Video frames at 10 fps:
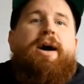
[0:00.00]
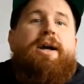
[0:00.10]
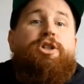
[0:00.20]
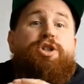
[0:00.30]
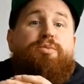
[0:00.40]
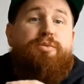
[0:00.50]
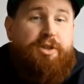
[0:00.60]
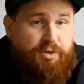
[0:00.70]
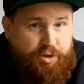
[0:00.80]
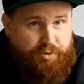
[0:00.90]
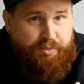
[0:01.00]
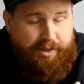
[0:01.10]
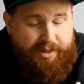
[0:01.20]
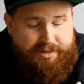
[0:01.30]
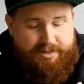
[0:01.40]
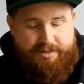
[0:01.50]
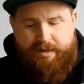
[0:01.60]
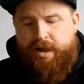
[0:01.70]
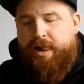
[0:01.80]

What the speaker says: I just moved into a new place.